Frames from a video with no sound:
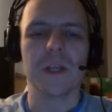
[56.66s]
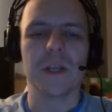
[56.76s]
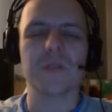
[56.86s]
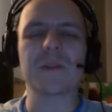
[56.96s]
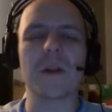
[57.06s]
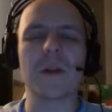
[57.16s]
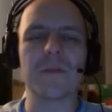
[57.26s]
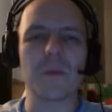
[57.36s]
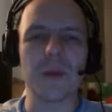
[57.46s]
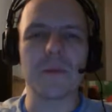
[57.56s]
So we'll start off
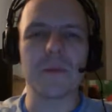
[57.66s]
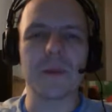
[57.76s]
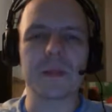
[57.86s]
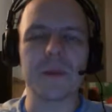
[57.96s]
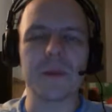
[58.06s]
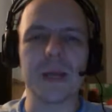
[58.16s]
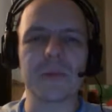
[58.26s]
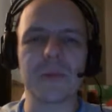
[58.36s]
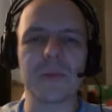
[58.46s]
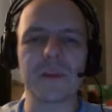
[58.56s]
with the red one, the
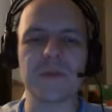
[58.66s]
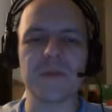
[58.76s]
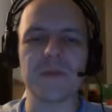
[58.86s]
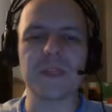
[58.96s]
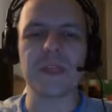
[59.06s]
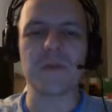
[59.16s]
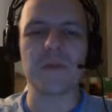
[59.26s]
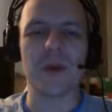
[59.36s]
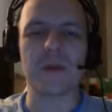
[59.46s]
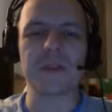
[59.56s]
Spanish one that's previously
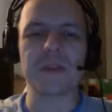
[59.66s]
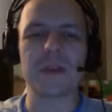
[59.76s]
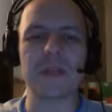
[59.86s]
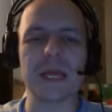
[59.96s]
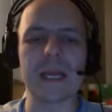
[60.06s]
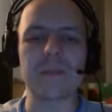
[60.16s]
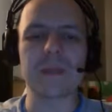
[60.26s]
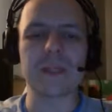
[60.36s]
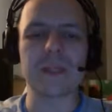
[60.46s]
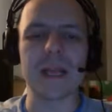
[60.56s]
spoiled. It's called Light Up
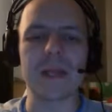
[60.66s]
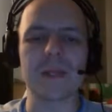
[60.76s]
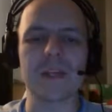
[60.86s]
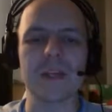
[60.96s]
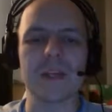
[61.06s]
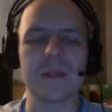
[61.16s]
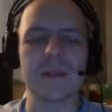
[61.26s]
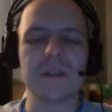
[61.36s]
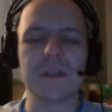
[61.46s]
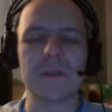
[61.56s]
the Stage.
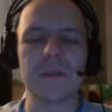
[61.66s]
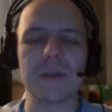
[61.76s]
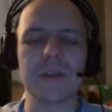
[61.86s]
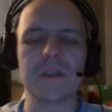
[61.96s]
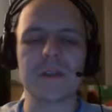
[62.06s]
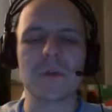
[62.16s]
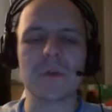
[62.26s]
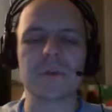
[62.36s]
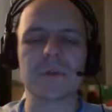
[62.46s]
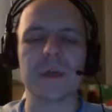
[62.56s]
This is a red
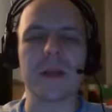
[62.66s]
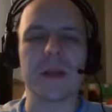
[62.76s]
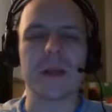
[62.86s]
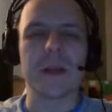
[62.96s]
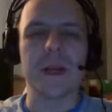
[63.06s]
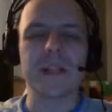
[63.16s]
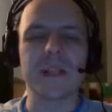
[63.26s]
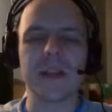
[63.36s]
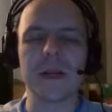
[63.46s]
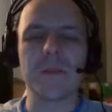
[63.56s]
sorcery.
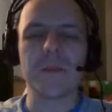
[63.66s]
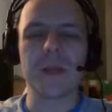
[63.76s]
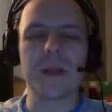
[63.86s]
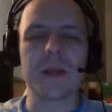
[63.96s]
It's got an ability